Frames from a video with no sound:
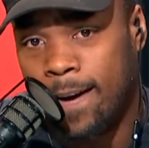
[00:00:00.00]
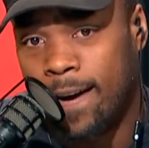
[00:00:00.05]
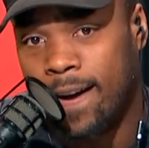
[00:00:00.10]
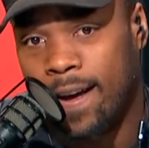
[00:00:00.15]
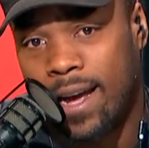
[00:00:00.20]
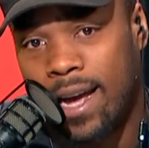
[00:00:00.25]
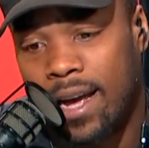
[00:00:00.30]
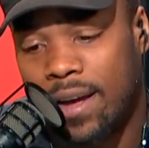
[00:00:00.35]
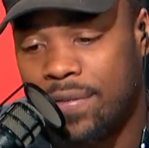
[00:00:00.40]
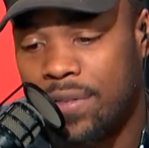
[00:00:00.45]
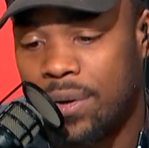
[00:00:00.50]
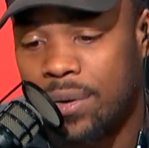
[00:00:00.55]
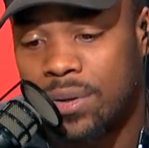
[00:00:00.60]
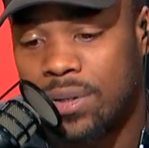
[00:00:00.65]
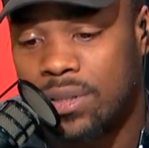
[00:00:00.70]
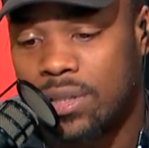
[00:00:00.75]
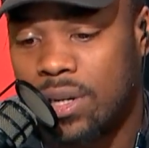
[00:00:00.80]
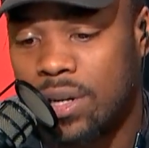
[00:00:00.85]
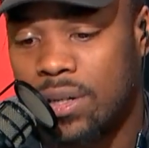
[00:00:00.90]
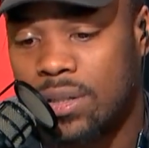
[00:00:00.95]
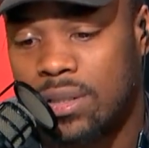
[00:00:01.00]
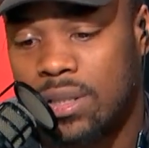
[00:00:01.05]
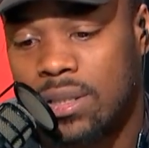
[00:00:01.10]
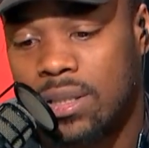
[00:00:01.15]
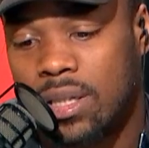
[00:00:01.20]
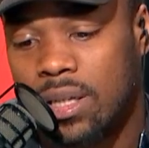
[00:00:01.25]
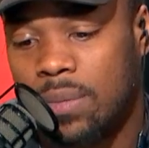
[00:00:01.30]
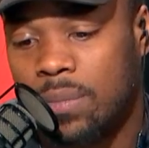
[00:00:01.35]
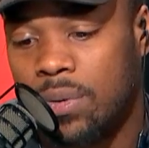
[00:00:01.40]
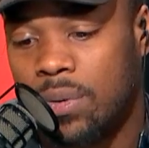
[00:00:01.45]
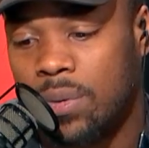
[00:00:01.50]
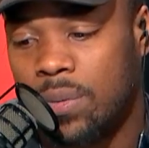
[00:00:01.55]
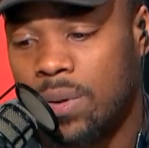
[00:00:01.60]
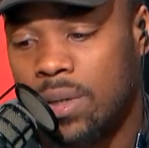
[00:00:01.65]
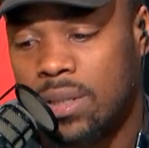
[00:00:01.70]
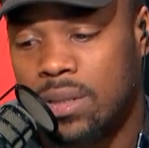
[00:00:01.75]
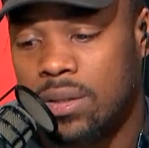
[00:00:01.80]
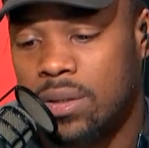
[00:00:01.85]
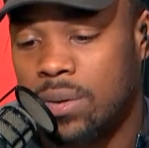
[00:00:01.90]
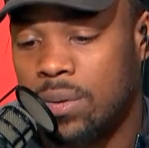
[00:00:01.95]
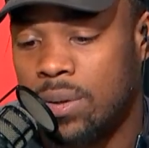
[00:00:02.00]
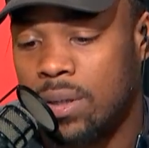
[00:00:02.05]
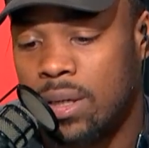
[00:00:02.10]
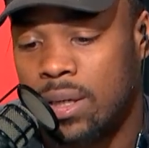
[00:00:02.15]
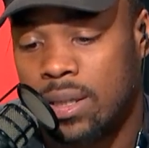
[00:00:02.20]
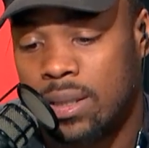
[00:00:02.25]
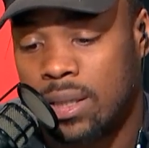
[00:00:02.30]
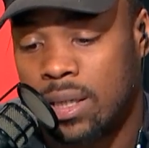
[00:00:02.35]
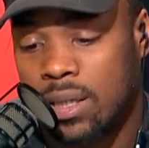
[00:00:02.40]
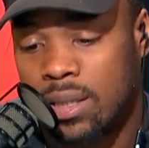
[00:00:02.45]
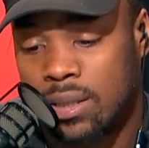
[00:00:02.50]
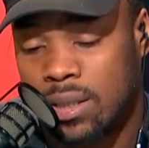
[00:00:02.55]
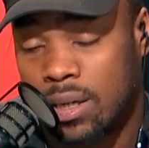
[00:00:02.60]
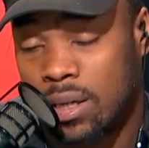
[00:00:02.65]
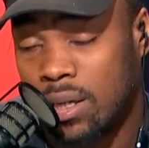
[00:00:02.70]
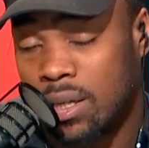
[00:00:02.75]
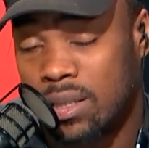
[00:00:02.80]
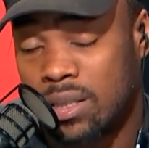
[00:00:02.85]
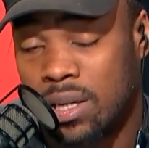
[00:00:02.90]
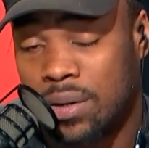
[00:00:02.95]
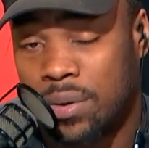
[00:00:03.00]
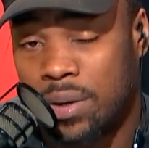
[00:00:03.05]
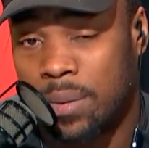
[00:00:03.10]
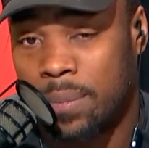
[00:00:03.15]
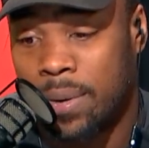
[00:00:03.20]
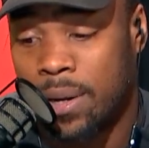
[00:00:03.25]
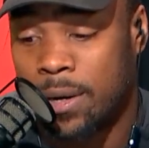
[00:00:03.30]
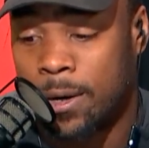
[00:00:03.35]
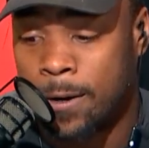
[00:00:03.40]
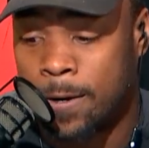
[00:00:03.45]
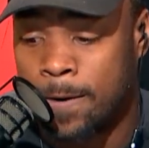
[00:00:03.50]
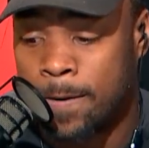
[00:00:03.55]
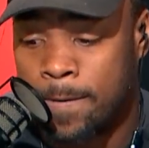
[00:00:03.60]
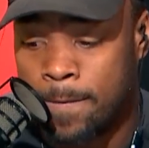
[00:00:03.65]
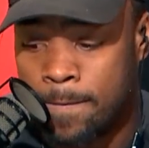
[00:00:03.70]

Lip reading: I have no concerns to see him doing what he's doing. I think he's going to continue to get better.